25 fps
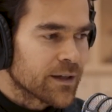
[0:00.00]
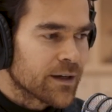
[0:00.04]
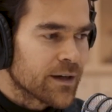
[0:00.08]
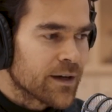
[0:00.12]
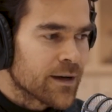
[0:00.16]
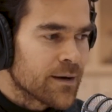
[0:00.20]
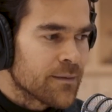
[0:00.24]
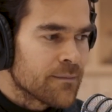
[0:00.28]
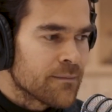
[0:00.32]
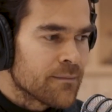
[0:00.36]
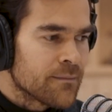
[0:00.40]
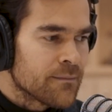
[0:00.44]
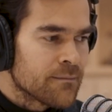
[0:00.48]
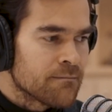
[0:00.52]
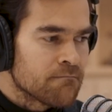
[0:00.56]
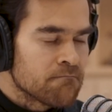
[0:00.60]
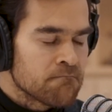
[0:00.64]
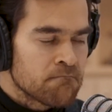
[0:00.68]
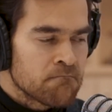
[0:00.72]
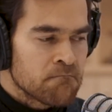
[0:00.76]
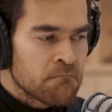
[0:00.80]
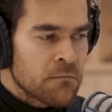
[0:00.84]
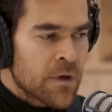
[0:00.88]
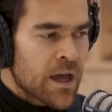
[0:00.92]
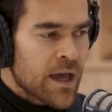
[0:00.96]
And
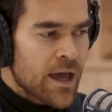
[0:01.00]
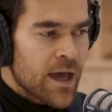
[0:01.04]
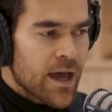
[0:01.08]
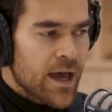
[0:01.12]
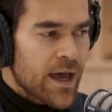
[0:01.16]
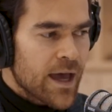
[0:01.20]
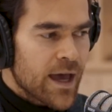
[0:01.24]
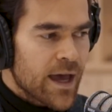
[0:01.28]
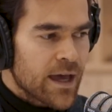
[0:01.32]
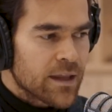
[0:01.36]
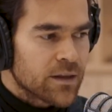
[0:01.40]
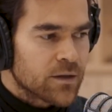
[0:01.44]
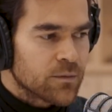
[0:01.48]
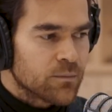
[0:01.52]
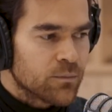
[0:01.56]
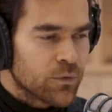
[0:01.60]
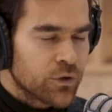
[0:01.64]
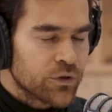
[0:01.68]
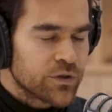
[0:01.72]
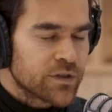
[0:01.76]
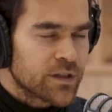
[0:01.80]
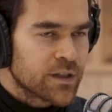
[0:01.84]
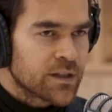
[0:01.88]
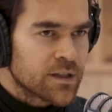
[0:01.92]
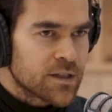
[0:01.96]
the
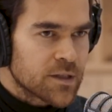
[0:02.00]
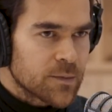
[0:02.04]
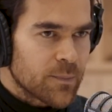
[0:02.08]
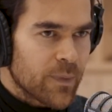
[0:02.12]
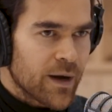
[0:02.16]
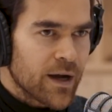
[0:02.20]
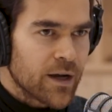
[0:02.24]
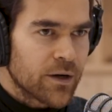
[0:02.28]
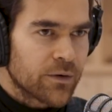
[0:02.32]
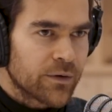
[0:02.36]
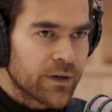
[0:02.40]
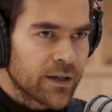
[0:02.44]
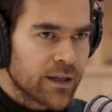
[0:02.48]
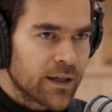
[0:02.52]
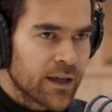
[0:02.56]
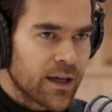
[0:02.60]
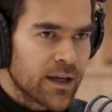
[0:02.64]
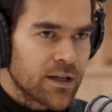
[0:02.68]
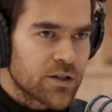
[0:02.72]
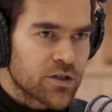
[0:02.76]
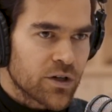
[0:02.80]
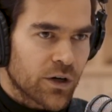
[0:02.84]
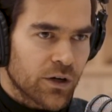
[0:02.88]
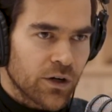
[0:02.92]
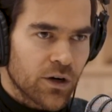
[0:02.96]
most inspiring
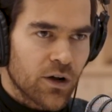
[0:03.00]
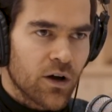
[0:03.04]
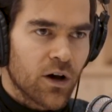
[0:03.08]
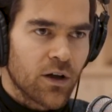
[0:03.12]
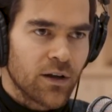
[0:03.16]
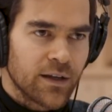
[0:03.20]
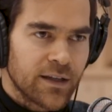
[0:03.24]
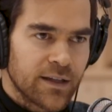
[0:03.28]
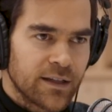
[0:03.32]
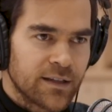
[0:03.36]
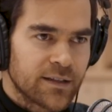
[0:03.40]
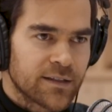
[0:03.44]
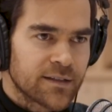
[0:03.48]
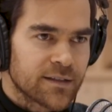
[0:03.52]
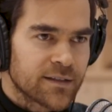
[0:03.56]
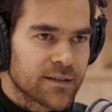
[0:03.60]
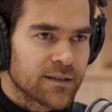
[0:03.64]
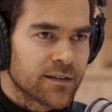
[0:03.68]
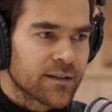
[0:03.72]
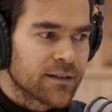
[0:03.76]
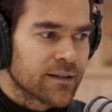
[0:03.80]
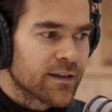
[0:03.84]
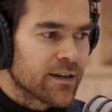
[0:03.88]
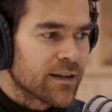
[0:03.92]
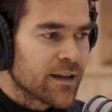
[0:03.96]
HR colleagues
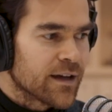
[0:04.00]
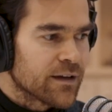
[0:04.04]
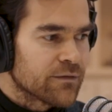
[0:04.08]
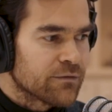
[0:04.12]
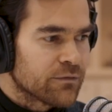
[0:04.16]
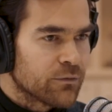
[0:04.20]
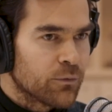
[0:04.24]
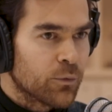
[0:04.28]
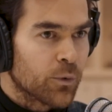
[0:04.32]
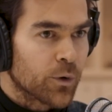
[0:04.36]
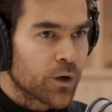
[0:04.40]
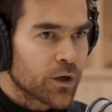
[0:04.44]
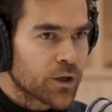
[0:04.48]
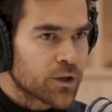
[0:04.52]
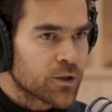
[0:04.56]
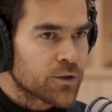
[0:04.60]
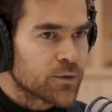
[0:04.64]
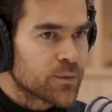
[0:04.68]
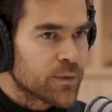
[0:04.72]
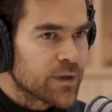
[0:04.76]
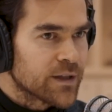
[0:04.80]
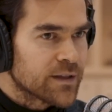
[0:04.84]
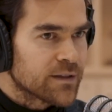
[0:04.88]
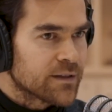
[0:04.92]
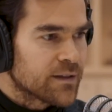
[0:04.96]
that I've
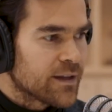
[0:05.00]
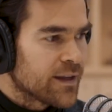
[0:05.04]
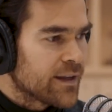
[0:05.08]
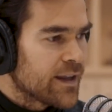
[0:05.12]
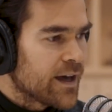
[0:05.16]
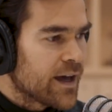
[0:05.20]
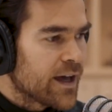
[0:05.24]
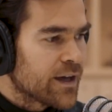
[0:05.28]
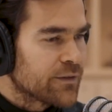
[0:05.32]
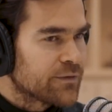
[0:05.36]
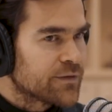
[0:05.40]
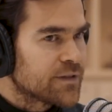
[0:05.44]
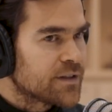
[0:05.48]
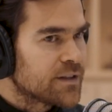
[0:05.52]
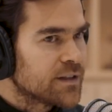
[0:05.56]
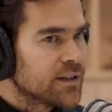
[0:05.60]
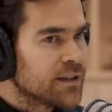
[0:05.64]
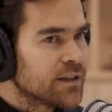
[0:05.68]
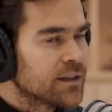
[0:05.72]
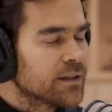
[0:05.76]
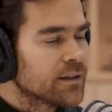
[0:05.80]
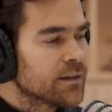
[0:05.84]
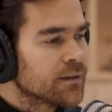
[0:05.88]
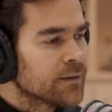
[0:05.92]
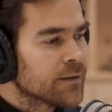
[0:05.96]
worked with, that I have
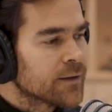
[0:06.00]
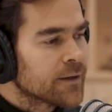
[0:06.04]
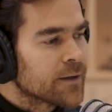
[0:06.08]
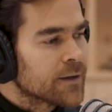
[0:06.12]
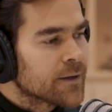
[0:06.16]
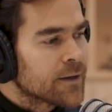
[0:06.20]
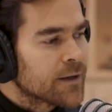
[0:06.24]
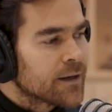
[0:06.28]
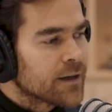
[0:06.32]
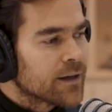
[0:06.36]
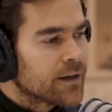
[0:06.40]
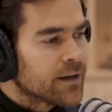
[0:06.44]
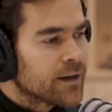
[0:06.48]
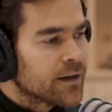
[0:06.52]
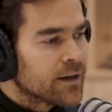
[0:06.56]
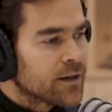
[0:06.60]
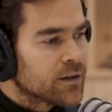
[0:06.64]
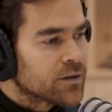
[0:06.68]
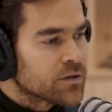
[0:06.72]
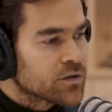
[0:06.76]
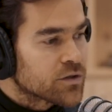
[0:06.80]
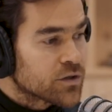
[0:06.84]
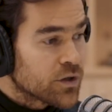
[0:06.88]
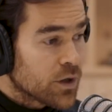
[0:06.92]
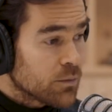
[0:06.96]
seen,
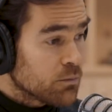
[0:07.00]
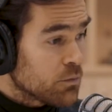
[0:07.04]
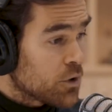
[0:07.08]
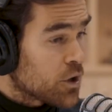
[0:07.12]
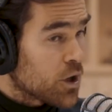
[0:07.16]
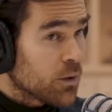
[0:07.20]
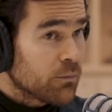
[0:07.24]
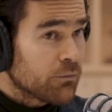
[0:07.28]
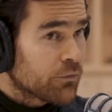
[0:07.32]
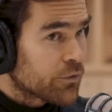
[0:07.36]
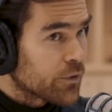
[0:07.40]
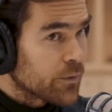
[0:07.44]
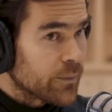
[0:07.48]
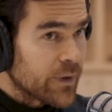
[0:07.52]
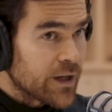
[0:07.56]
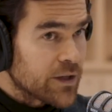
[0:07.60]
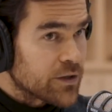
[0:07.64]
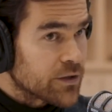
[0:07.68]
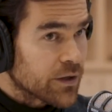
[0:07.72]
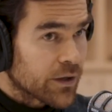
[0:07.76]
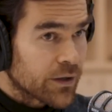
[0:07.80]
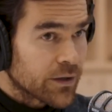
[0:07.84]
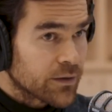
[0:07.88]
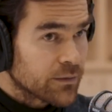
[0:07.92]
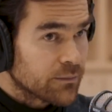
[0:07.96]
some come from
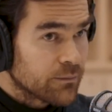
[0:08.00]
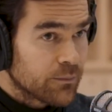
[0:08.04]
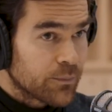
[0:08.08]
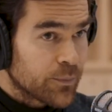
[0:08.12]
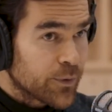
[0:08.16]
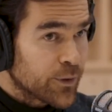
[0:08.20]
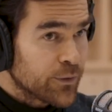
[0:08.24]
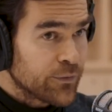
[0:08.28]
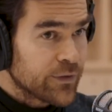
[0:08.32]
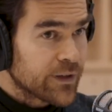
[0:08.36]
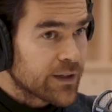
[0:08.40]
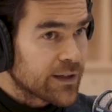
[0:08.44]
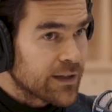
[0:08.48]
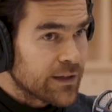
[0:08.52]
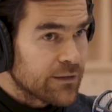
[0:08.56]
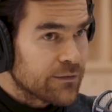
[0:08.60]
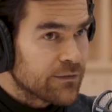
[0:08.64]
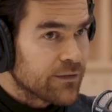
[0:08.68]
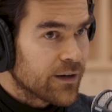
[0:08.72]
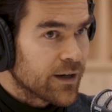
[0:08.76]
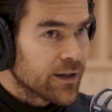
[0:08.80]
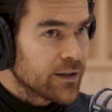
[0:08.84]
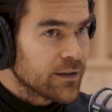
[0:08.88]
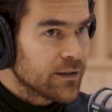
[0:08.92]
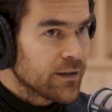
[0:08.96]
HR, perfectly
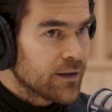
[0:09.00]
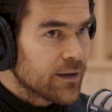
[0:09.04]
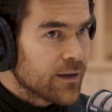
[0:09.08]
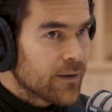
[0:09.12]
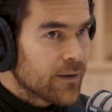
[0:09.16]
fine,